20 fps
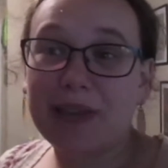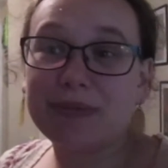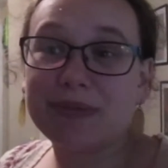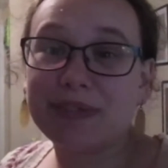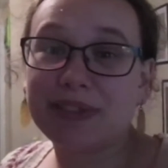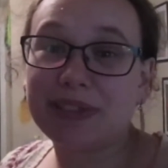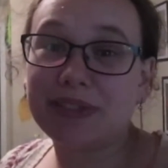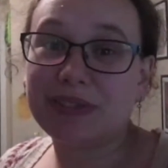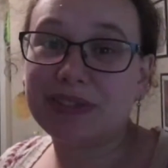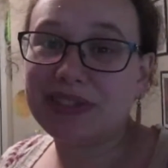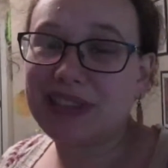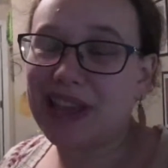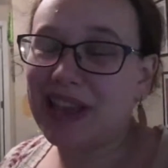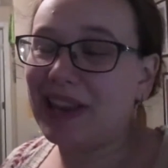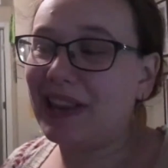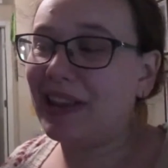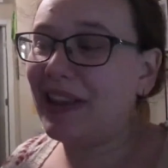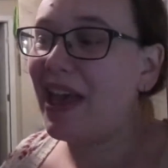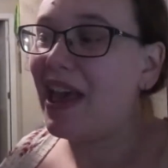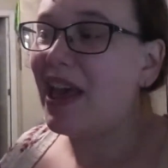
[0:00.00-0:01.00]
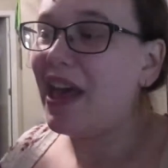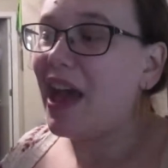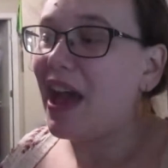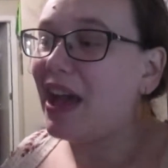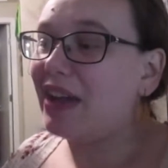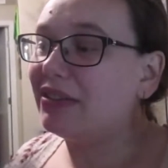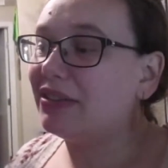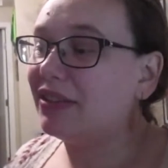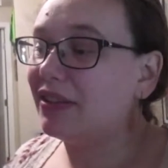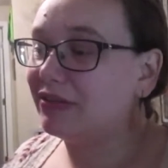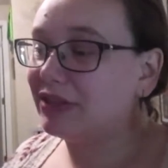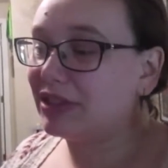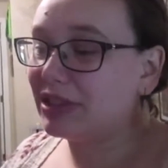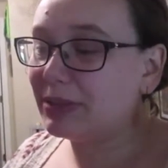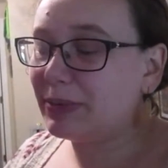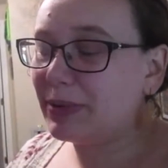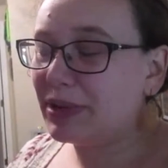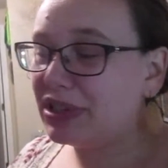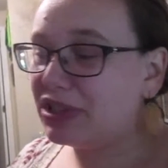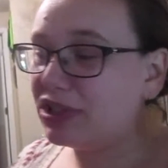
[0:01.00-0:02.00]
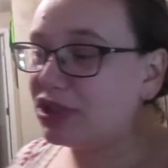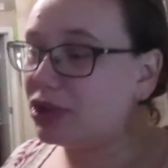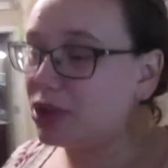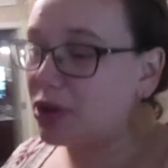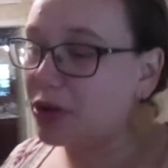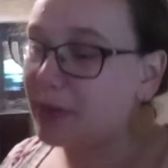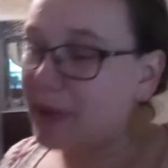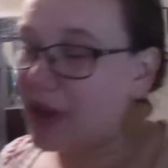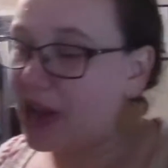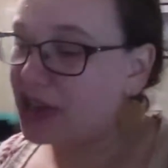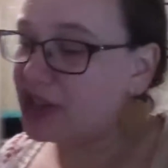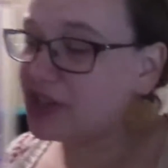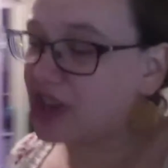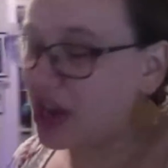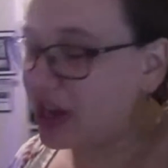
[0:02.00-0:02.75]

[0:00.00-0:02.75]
I'm so excited. I love this one so much.